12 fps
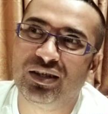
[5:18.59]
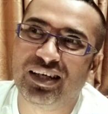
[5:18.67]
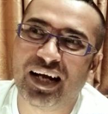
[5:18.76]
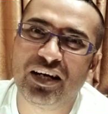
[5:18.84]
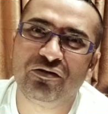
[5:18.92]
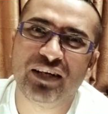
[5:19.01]

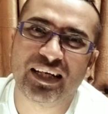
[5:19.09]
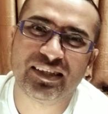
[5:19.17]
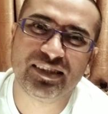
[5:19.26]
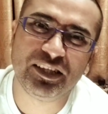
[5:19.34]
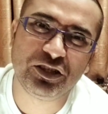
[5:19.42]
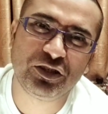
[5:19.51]
kind of like a
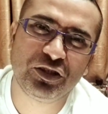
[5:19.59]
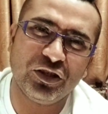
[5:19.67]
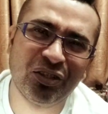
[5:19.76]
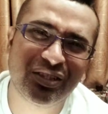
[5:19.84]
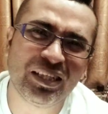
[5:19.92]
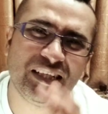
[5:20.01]

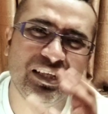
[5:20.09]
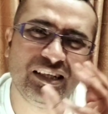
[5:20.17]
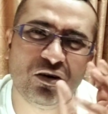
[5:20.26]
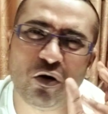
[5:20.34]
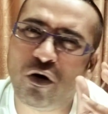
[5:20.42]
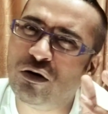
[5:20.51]
citrusy
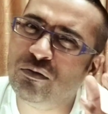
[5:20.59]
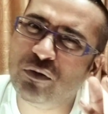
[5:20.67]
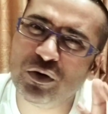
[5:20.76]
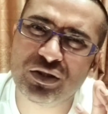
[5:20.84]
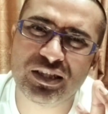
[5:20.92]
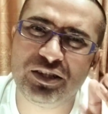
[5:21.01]

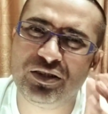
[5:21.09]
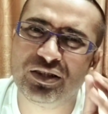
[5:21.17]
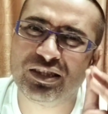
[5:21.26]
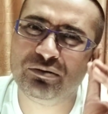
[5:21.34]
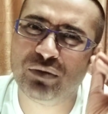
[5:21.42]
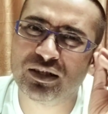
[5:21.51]
almost
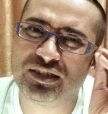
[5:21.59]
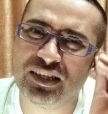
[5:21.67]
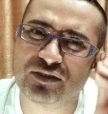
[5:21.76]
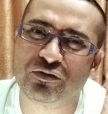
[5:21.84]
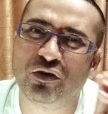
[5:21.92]
citrusy but just